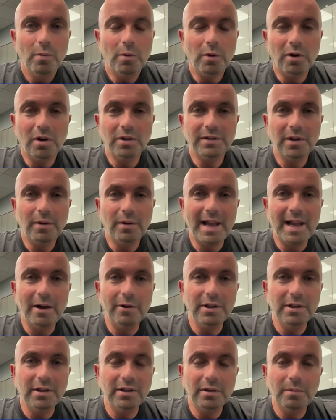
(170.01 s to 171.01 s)
We're also
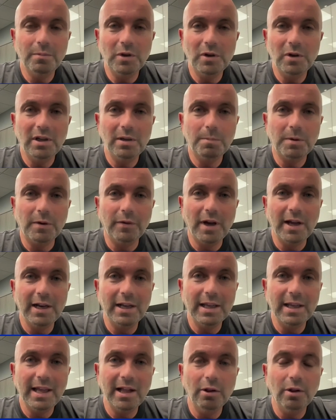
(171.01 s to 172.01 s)
out in the community
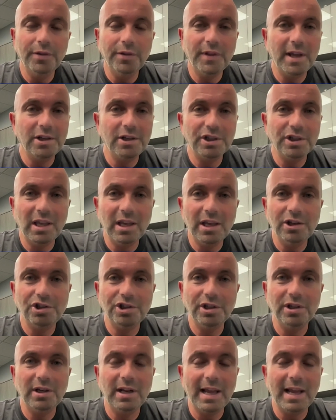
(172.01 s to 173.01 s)
providing health,
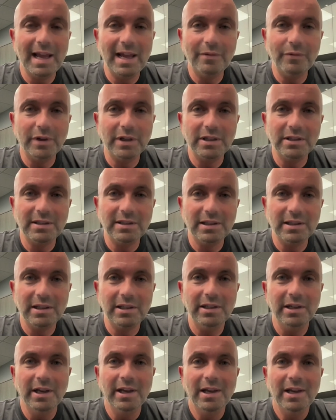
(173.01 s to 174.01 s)
education,
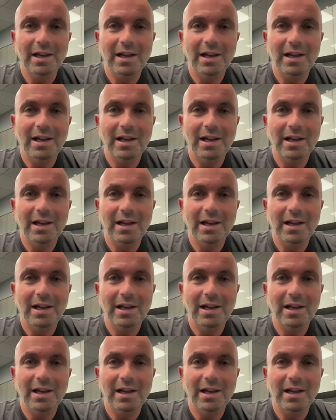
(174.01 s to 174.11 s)
advocacy,